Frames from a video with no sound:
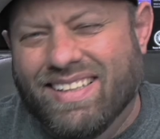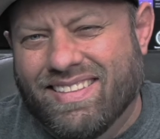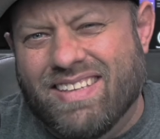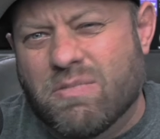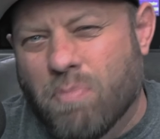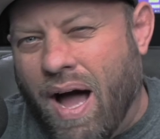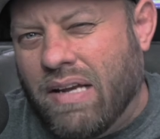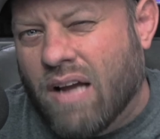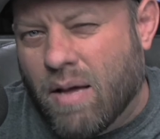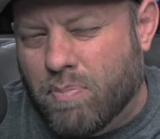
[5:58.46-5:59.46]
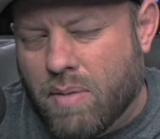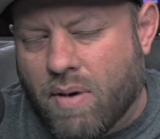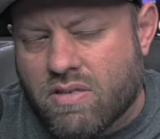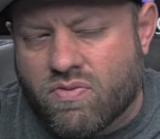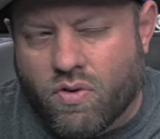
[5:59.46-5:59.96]
this might not be
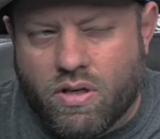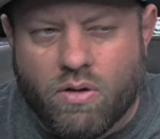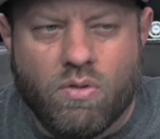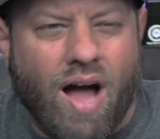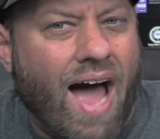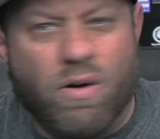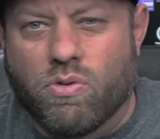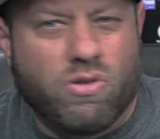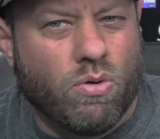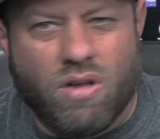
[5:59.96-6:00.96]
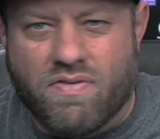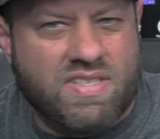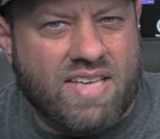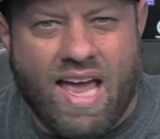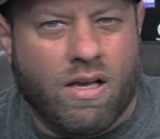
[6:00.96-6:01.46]
best for you. I don't do a lot of
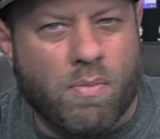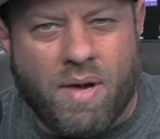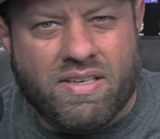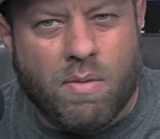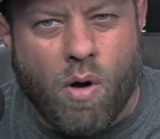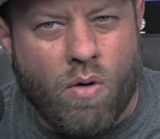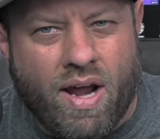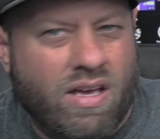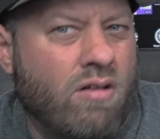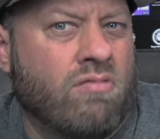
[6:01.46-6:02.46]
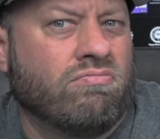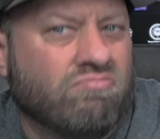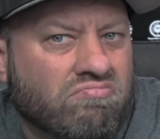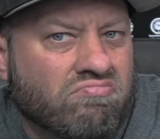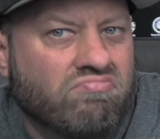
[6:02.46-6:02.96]
scanning on my DMR radio.
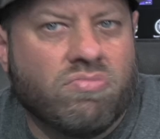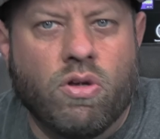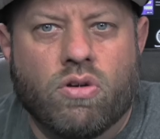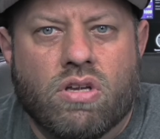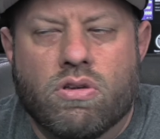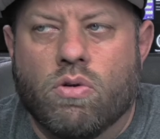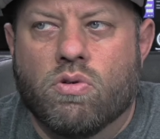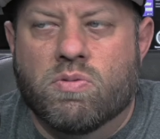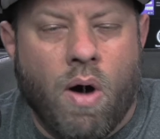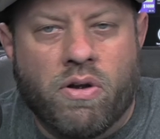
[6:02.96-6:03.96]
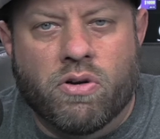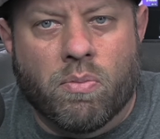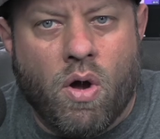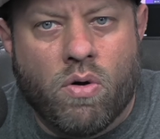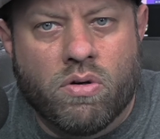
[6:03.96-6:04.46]
You can use monitor
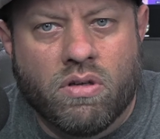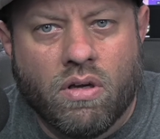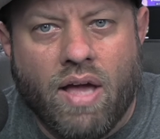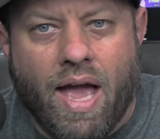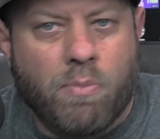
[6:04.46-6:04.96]
mode and